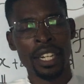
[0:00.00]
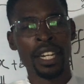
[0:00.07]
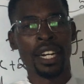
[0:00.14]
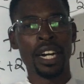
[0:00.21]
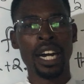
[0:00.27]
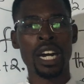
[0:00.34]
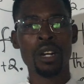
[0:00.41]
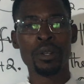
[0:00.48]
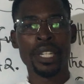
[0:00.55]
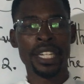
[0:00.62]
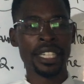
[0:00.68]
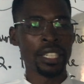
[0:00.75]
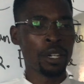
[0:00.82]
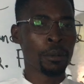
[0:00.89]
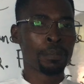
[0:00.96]
how we
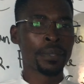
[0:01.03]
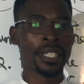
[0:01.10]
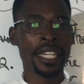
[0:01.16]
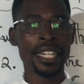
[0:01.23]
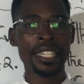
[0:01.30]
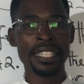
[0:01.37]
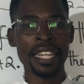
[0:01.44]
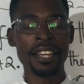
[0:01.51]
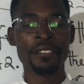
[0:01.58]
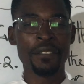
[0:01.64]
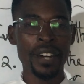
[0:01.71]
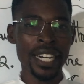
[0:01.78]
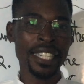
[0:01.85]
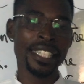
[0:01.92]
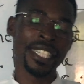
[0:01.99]
can obtain a
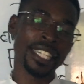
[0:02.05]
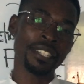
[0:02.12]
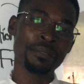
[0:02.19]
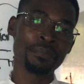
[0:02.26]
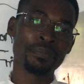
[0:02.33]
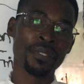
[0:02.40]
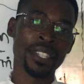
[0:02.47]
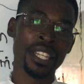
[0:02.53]
function